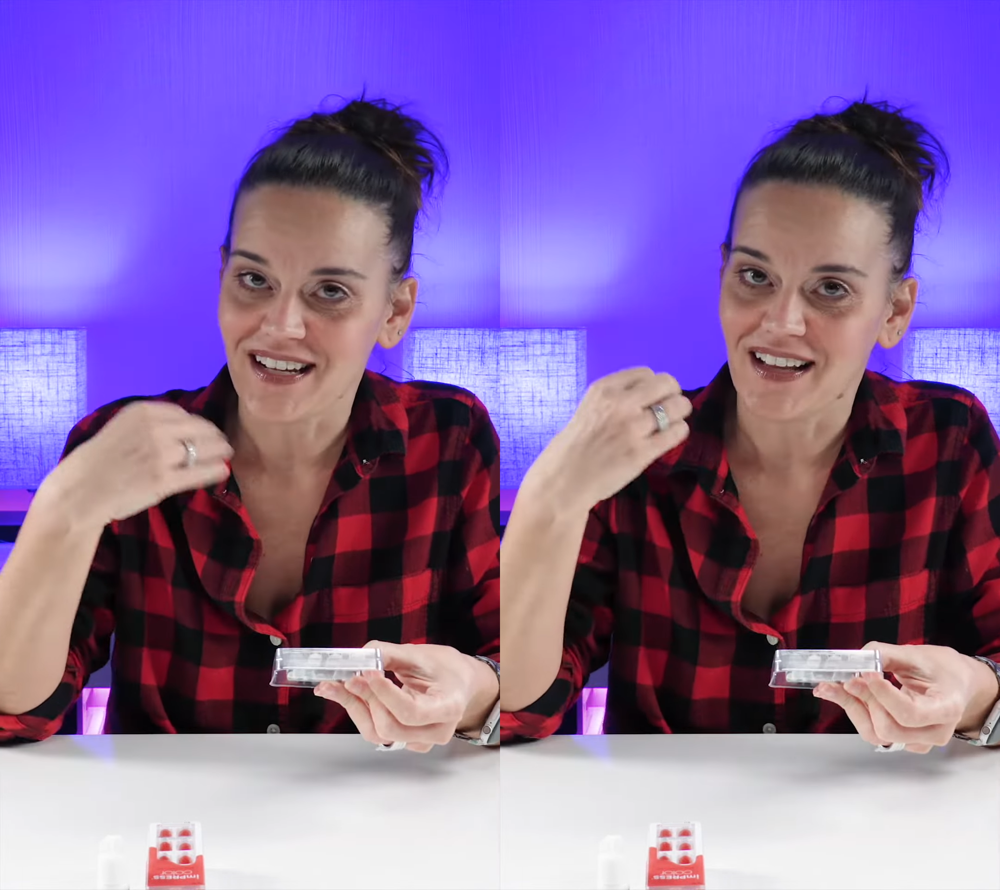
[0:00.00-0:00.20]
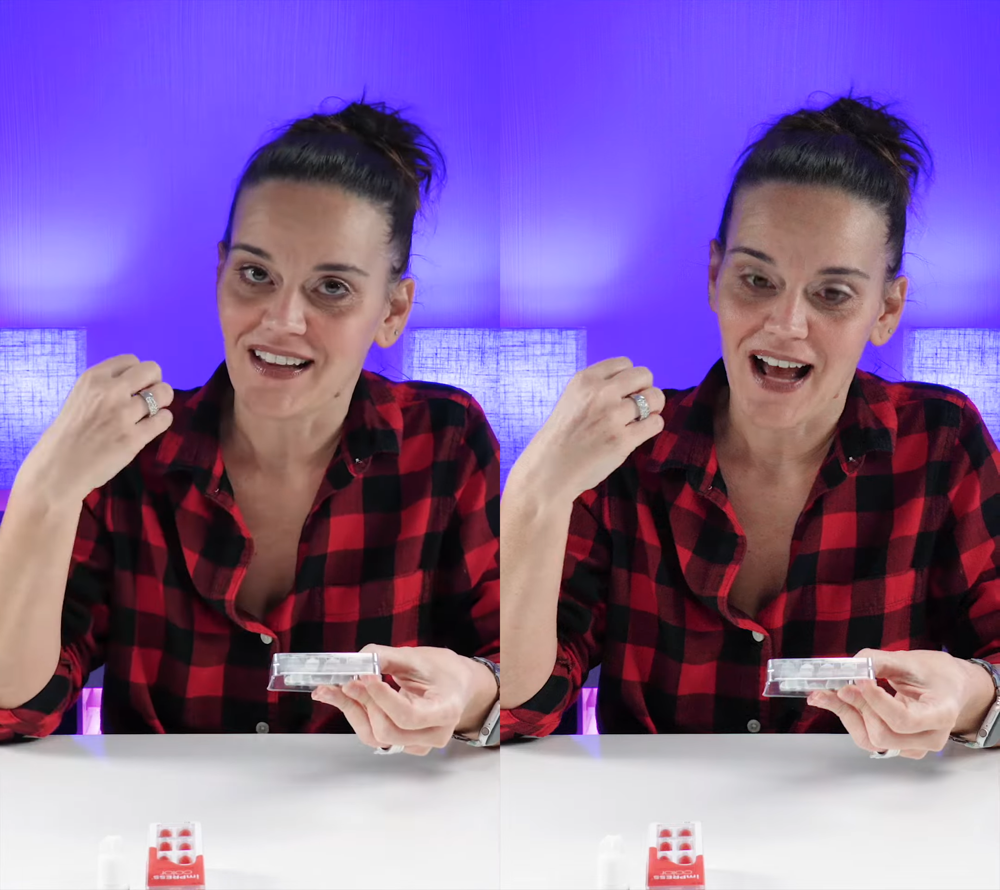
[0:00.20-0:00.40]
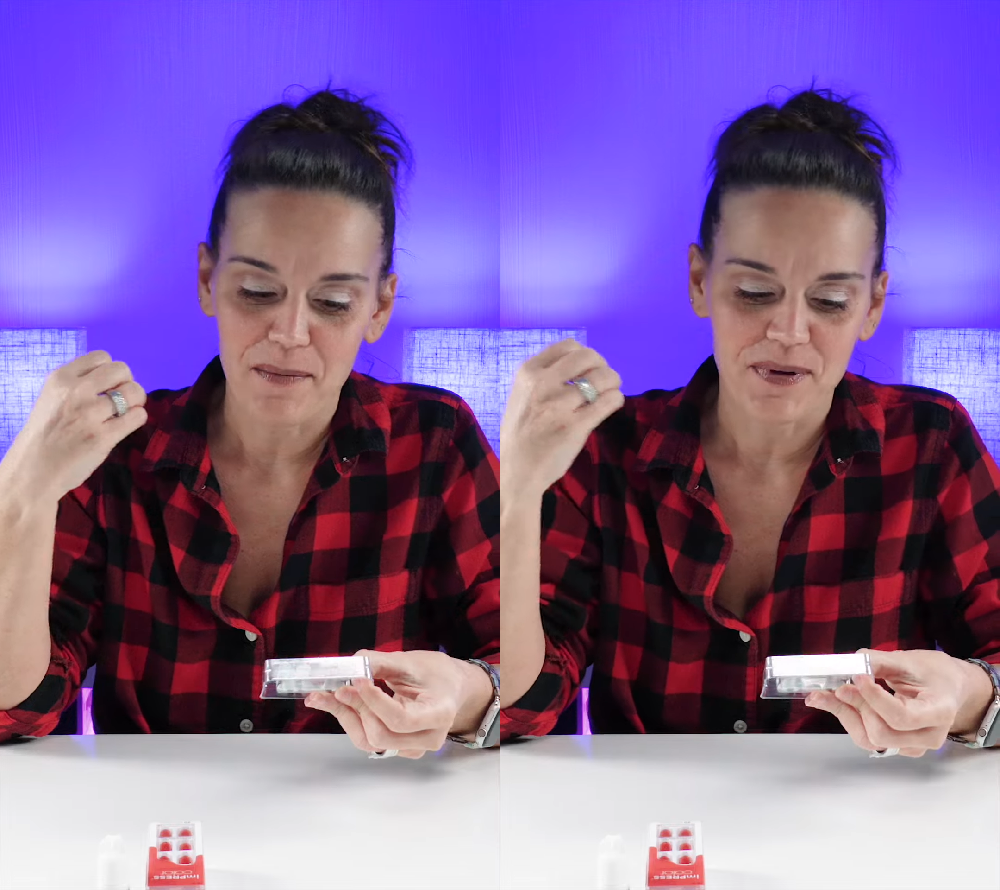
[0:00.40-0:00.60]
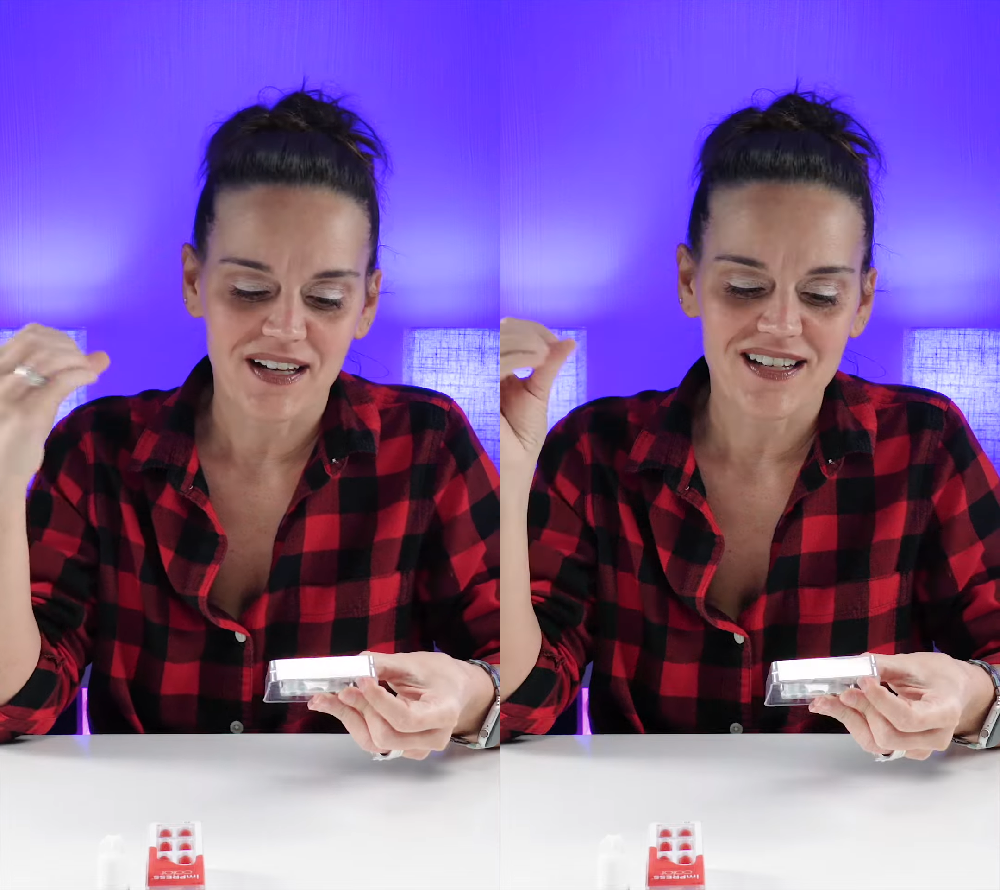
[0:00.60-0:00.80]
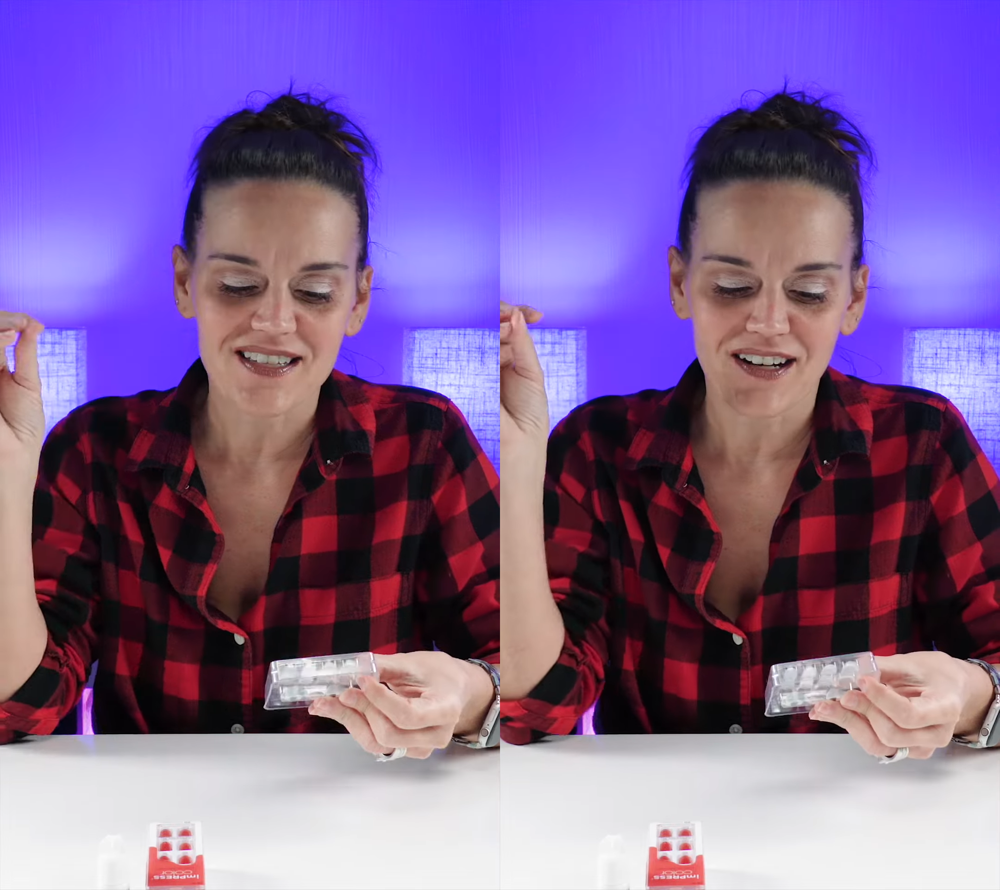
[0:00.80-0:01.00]
a lot
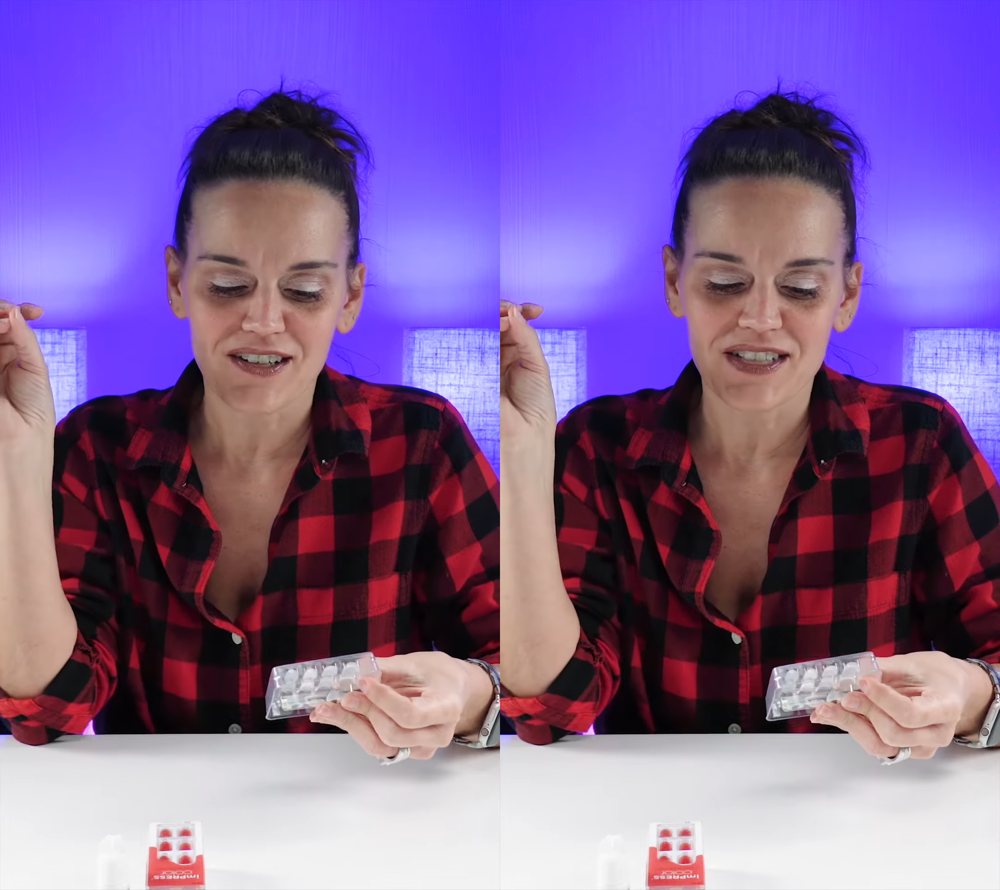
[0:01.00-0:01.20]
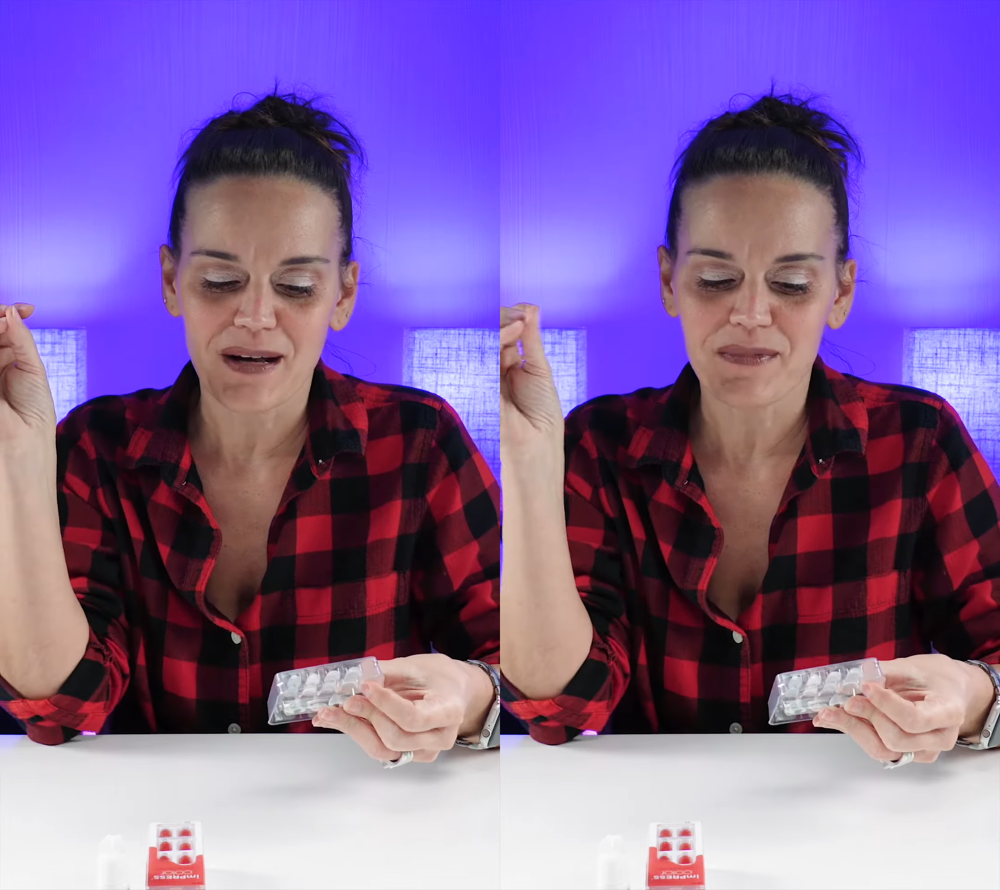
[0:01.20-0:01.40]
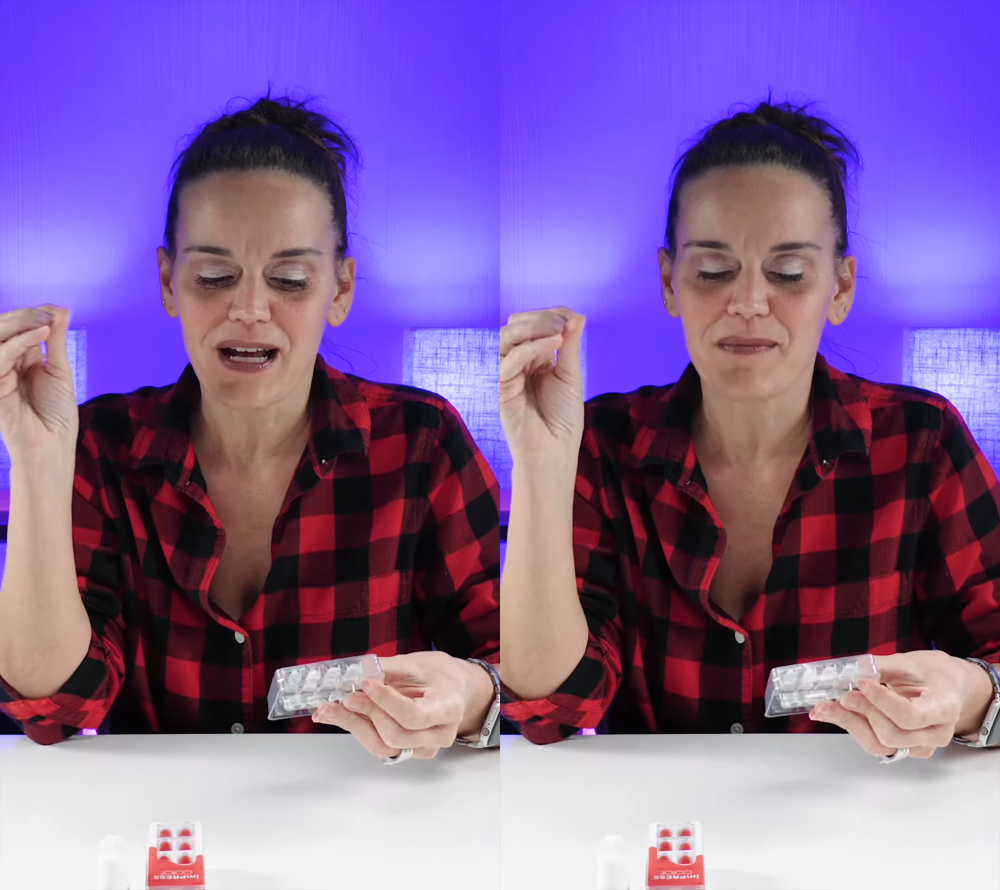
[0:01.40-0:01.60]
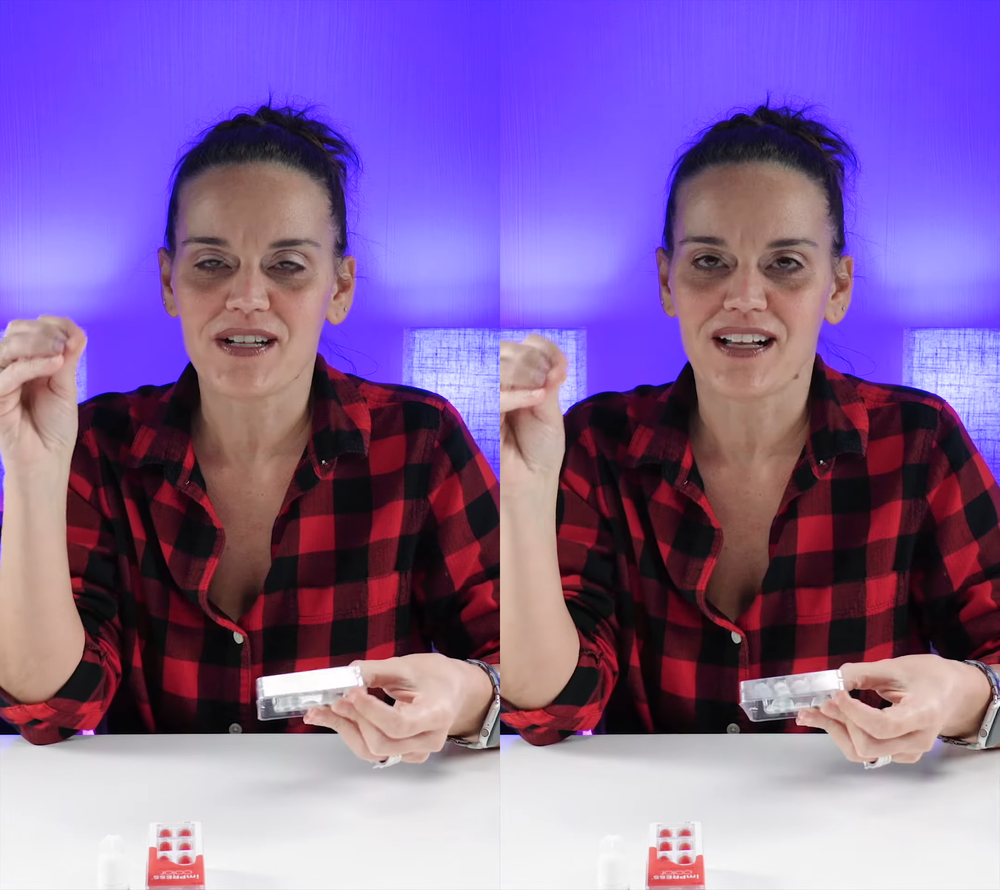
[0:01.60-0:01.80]
because they're sometimes